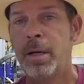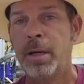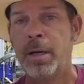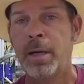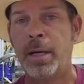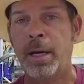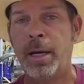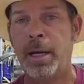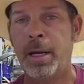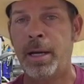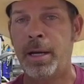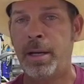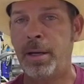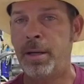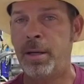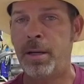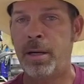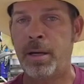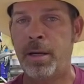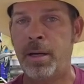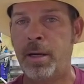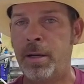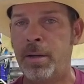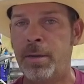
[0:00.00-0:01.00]
and
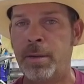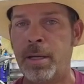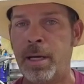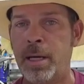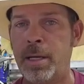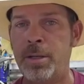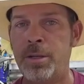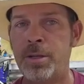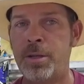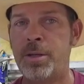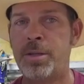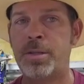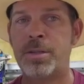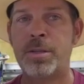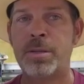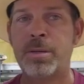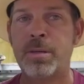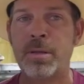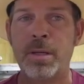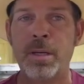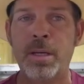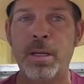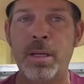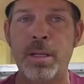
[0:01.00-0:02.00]
there's
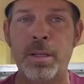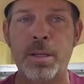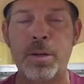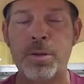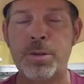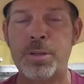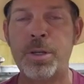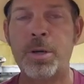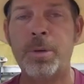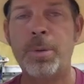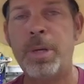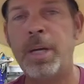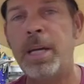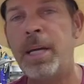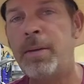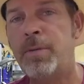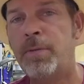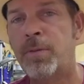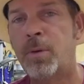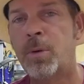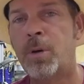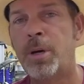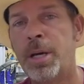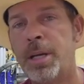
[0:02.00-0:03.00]
no need
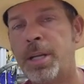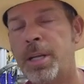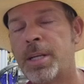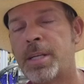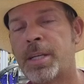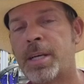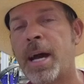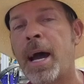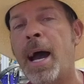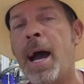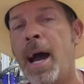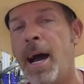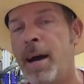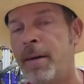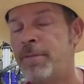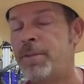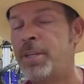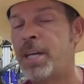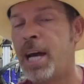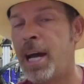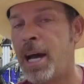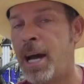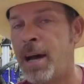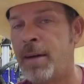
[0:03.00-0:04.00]
for it. It doesn't have
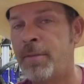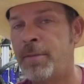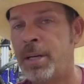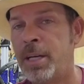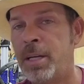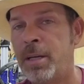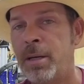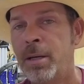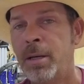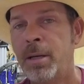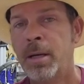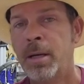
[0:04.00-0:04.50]
to have it.